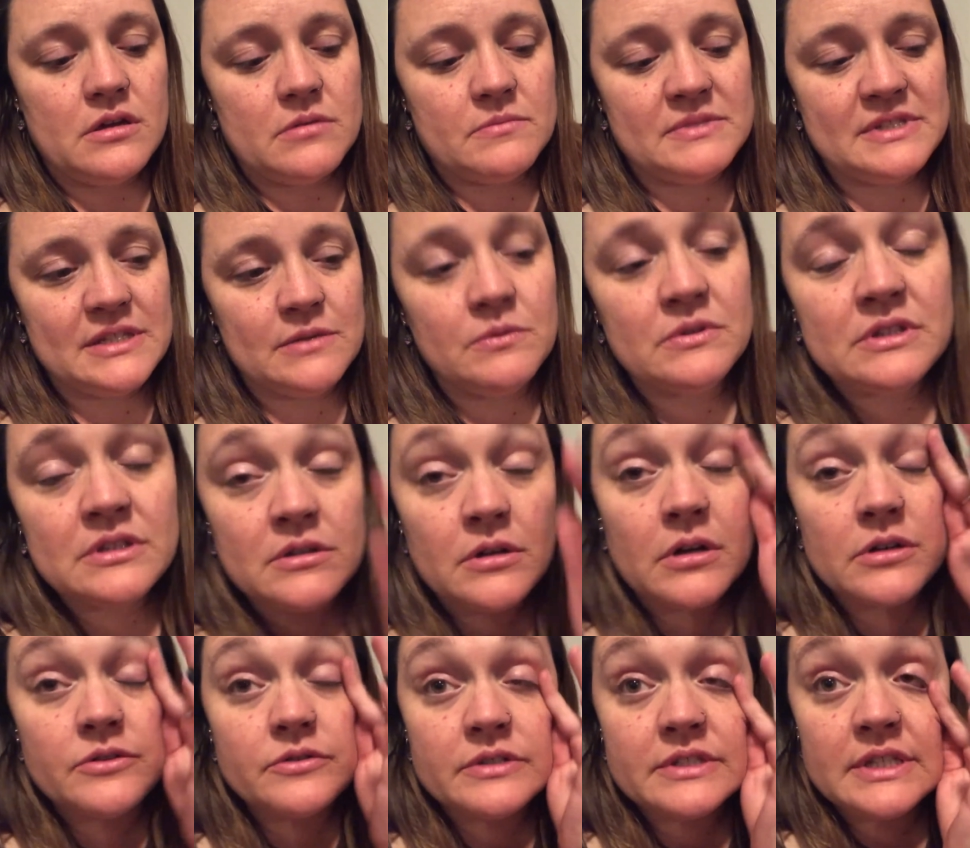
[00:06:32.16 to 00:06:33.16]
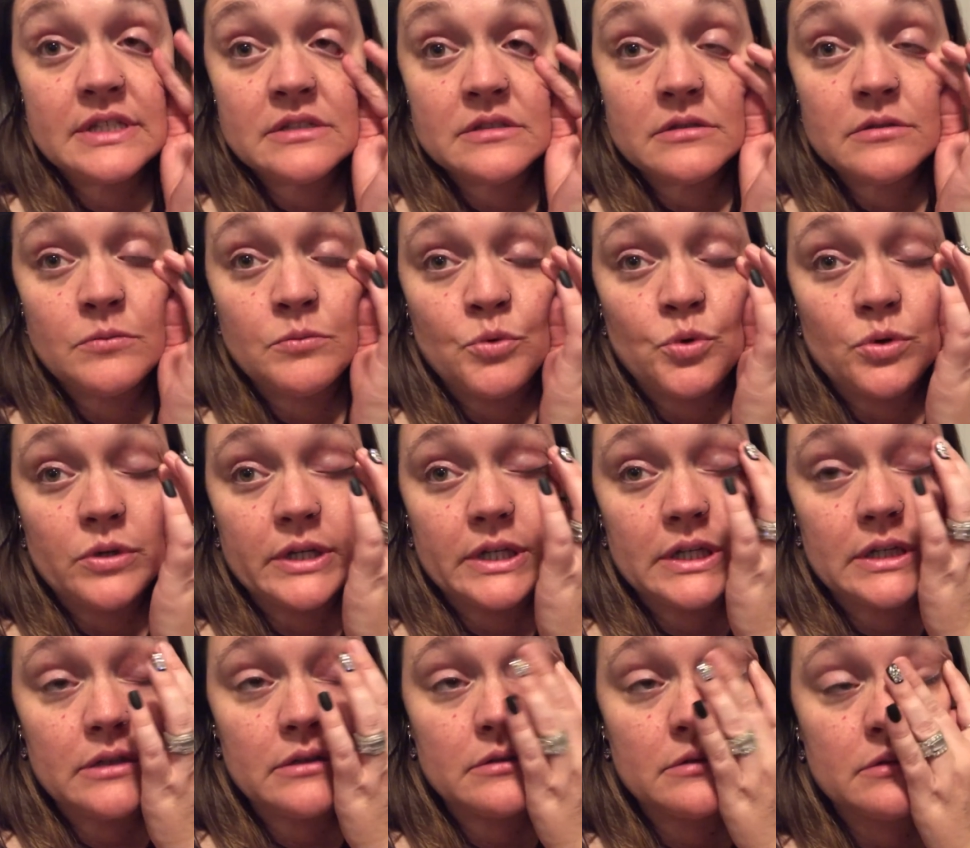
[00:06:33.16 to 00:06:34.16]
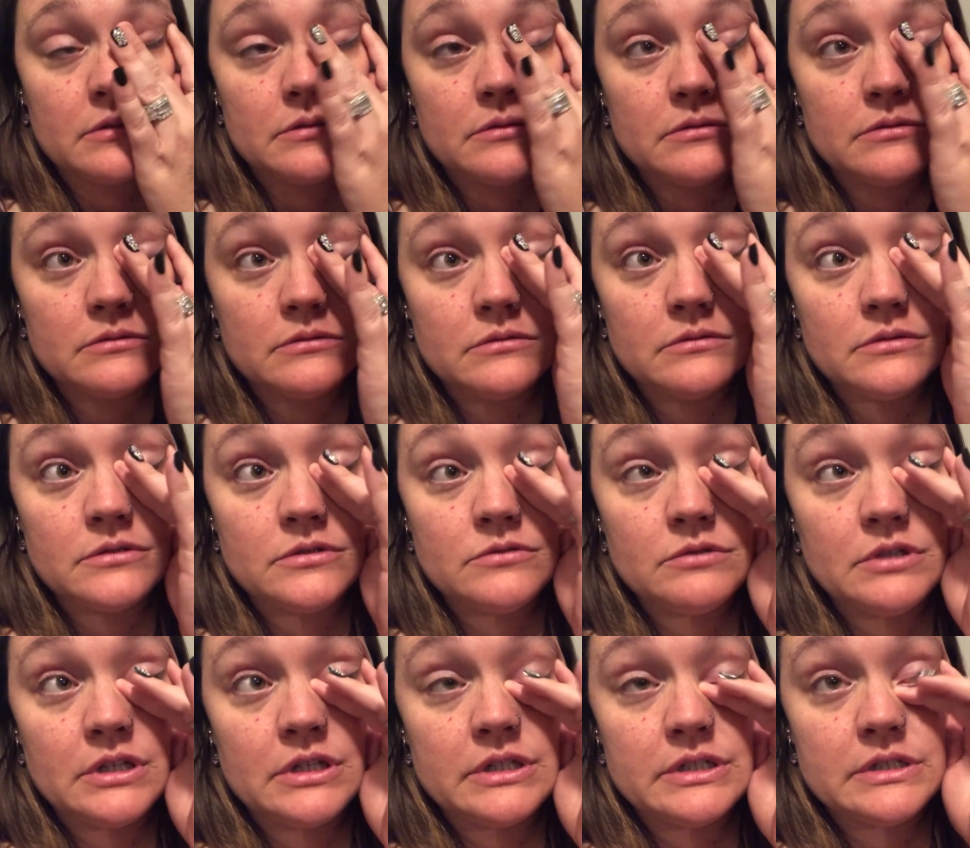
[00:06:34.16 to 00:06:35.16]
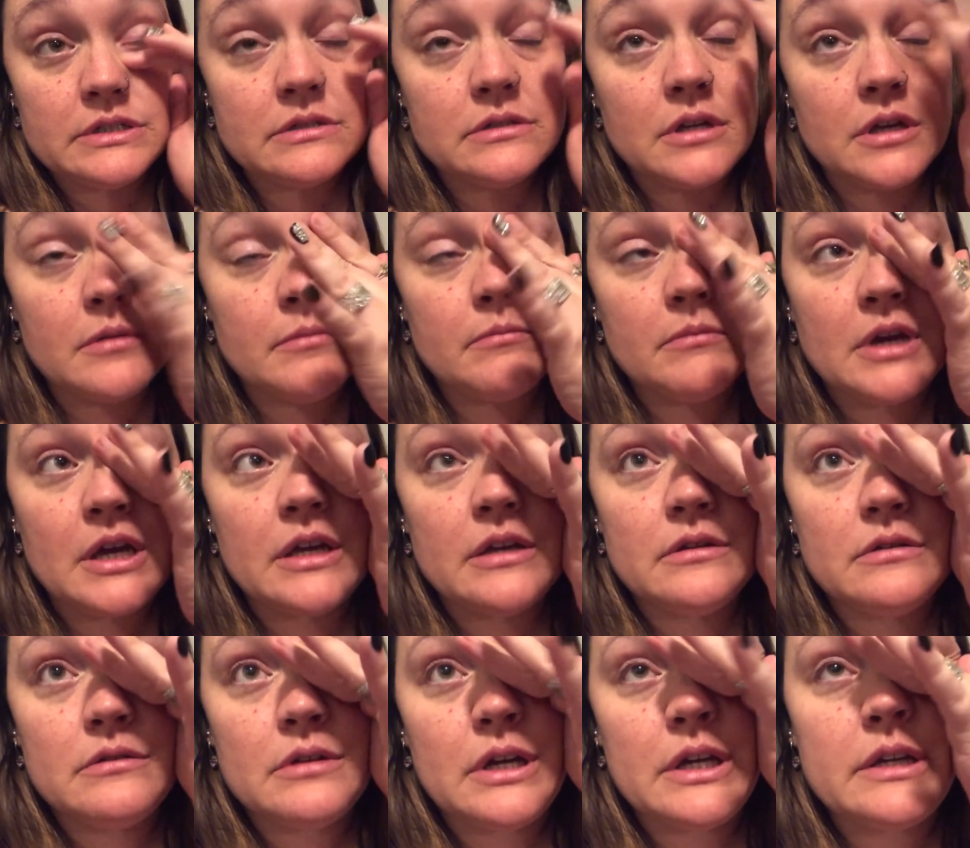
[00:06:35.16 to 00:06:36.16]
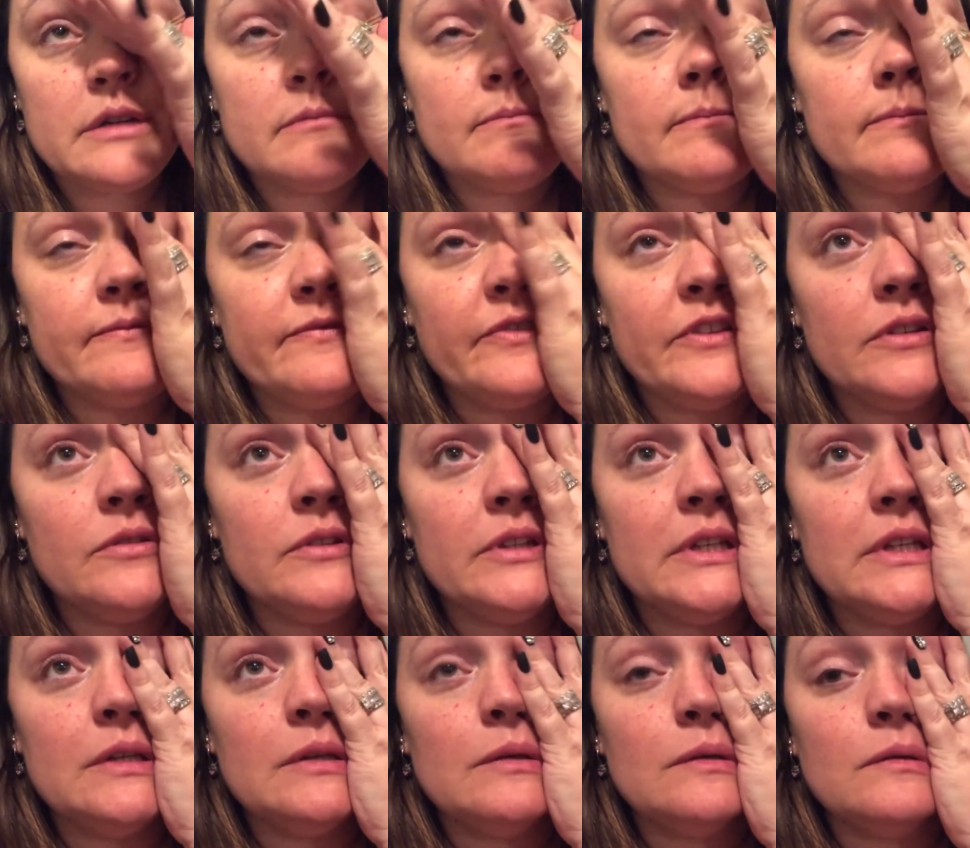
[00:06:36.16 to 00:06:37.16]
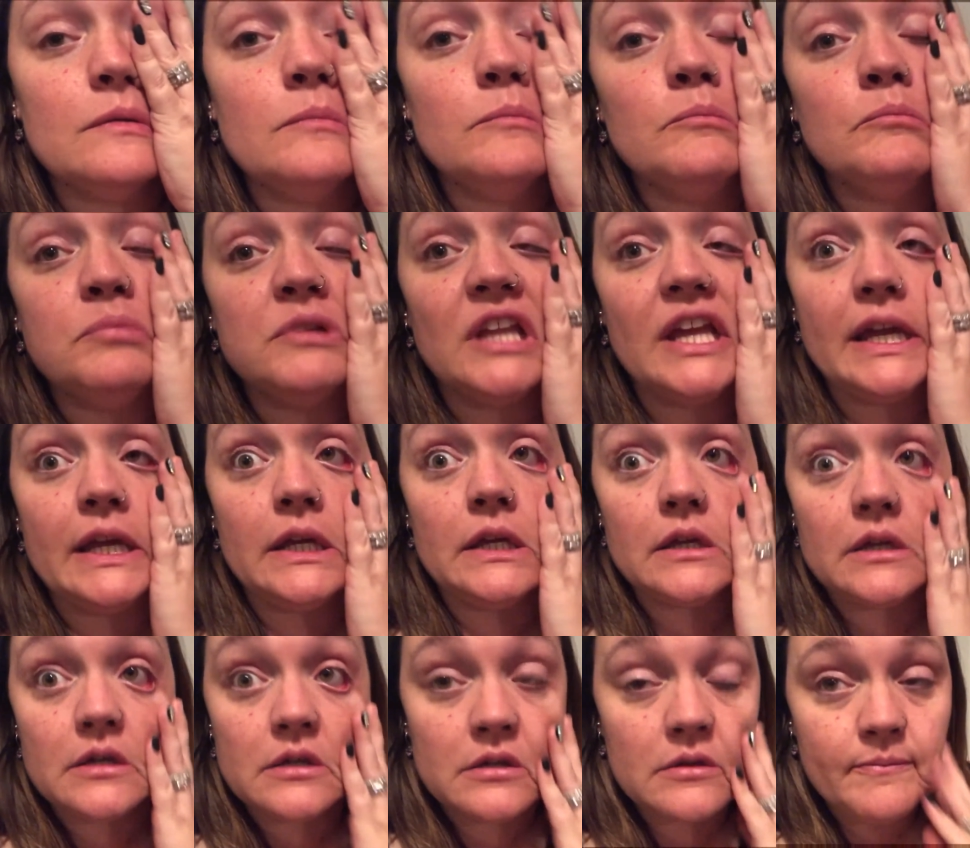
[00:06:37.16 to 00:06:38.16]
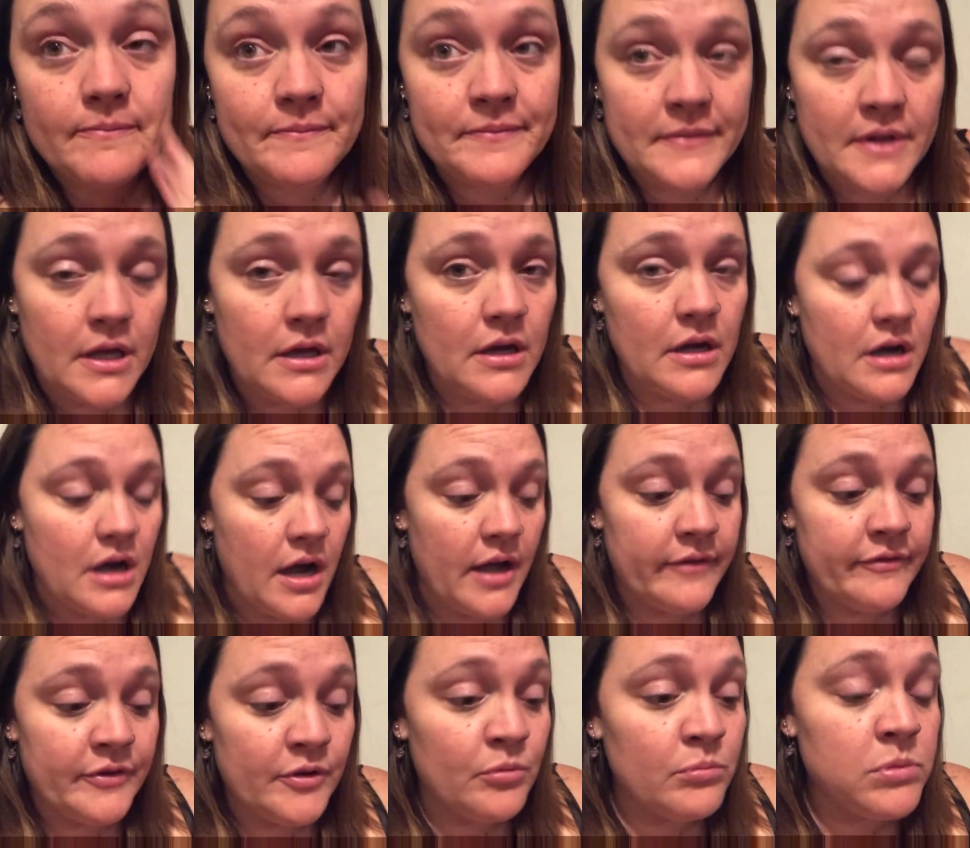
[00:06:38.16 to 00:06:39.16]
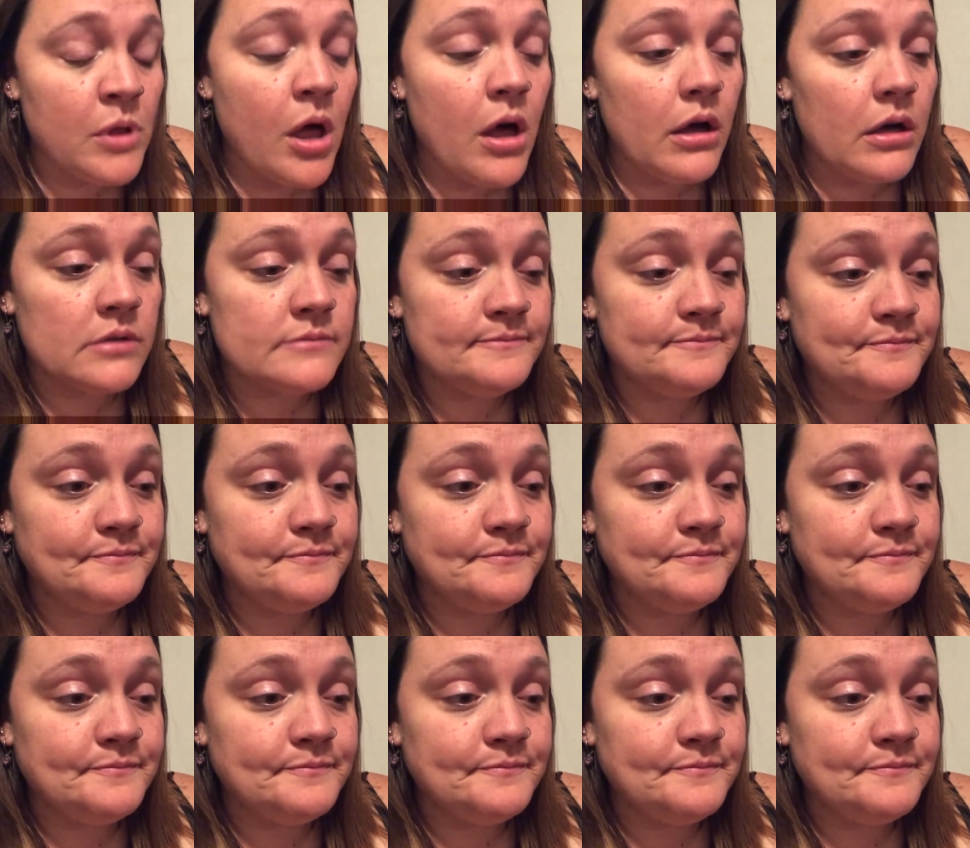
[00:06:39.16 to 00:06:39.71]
And see what the doctor says in the morning. You guys, I'm, I, I'm feeling blank. I feel blah.